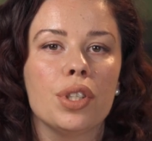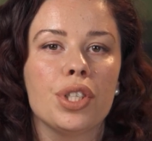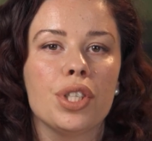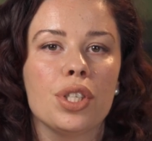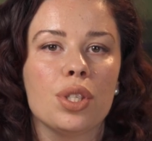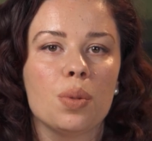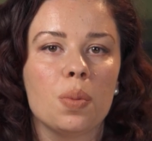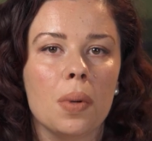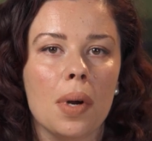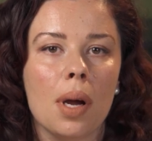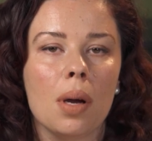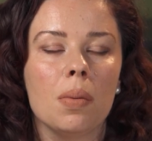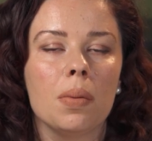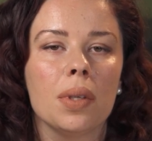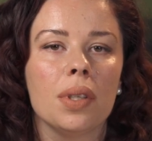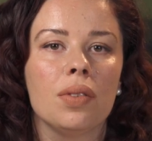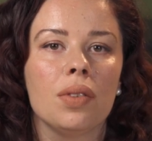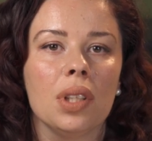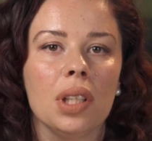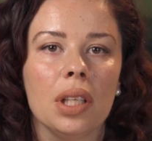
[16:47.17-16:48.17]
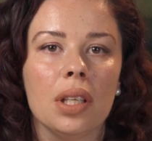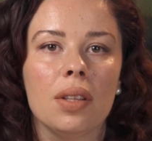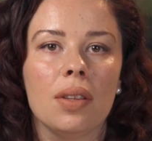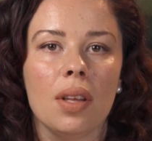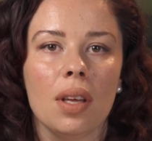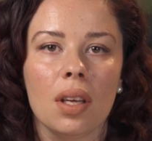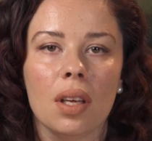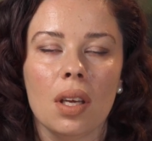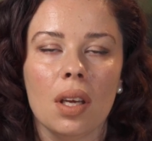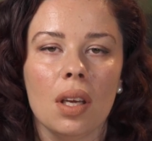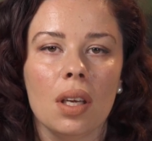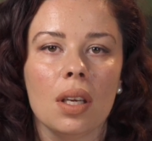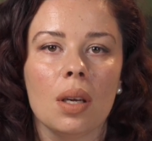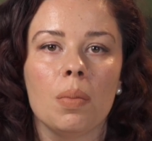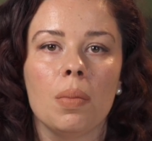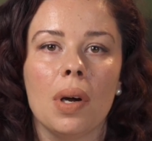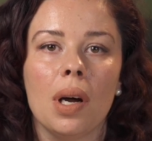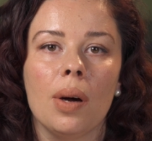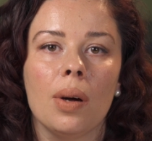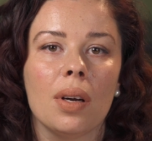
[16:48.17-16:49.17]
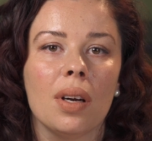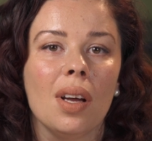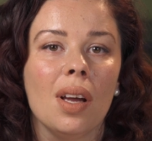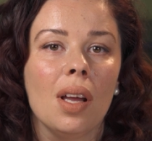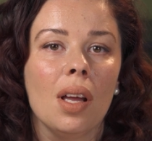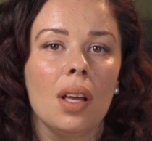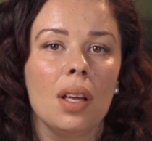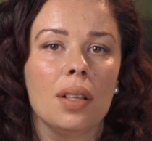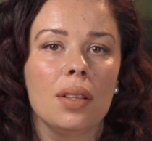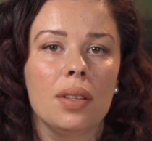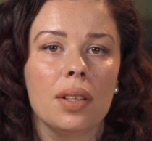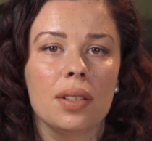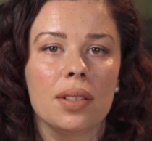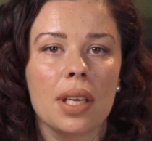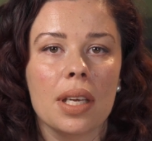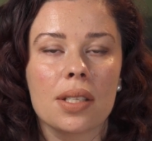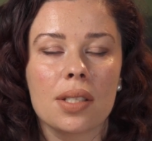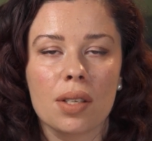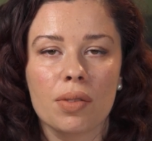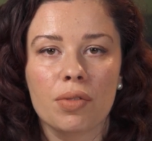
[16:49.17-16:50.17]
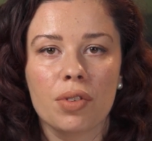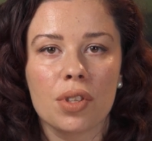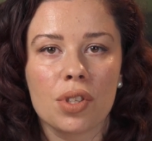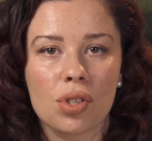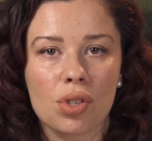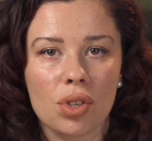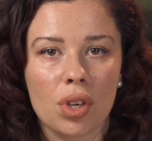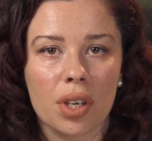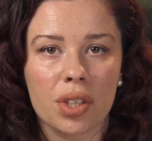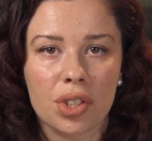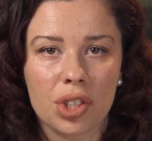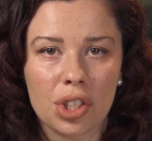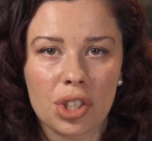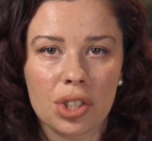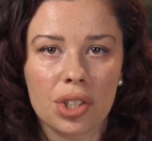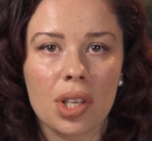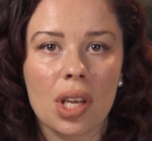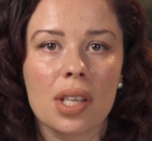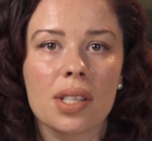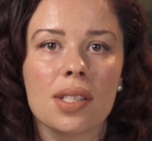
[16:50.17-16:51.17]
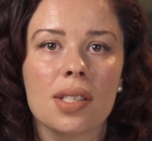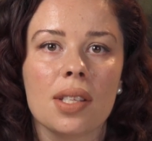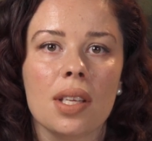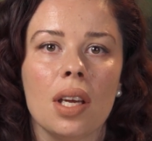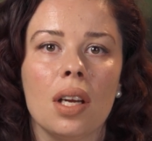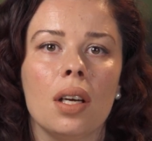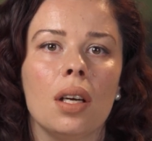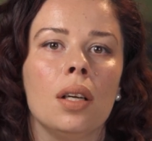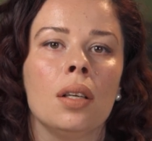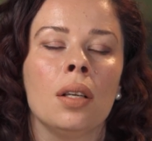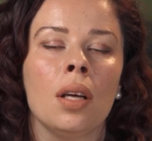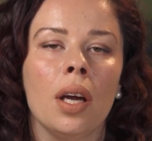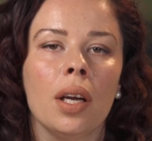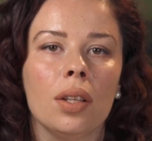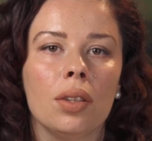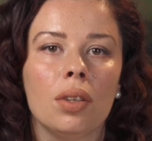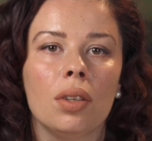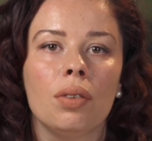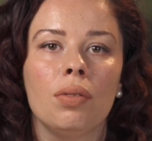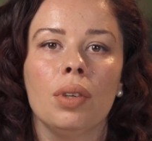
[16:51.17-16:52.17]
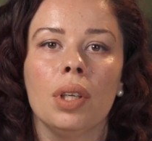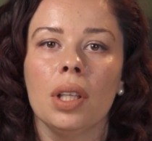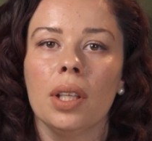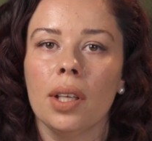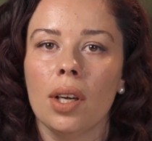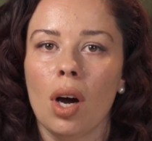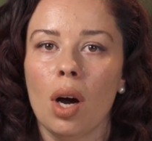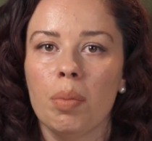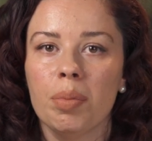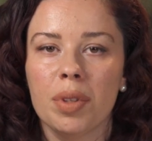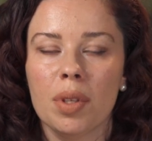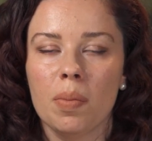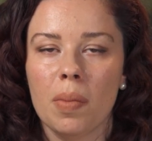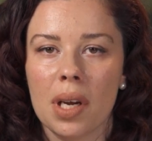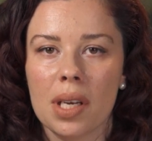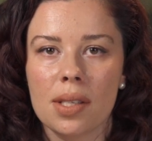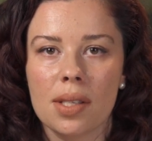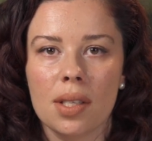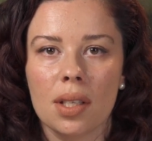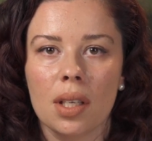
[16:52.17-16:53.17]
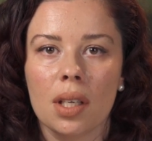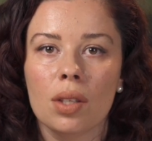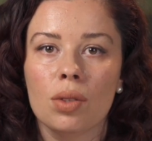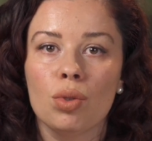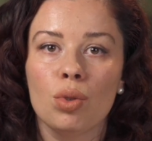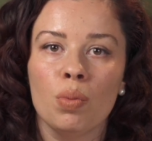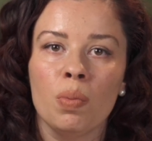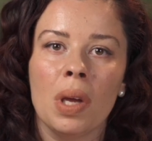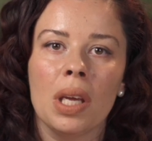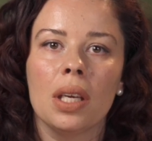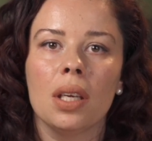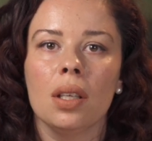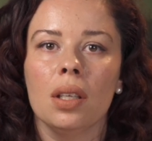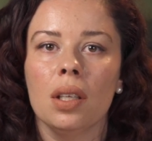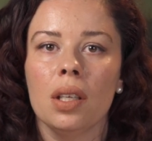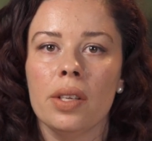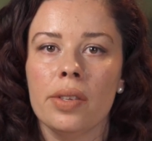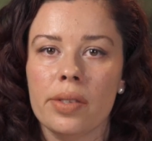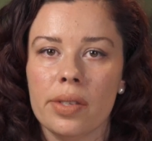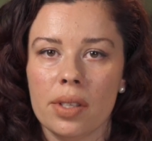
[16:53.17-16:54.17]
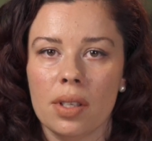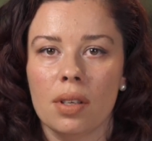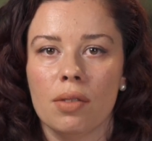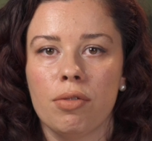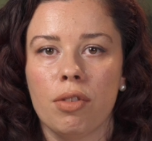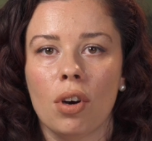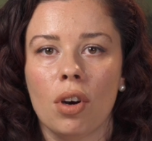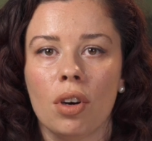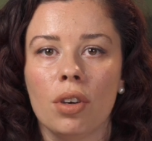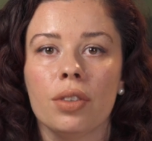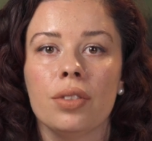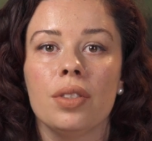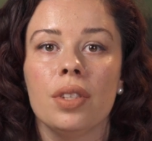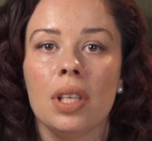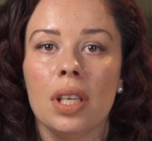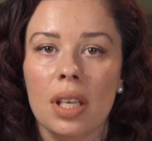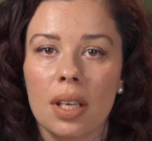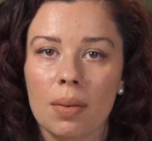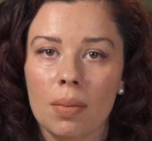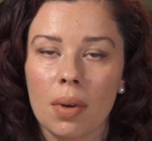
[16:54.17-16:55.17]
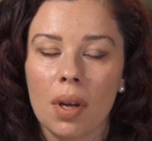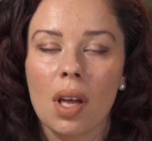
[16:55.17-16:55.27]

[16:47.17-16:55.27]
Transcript: she's probably really thinking about the test infrastructure that's there and either really optimizing it to make it easier for her team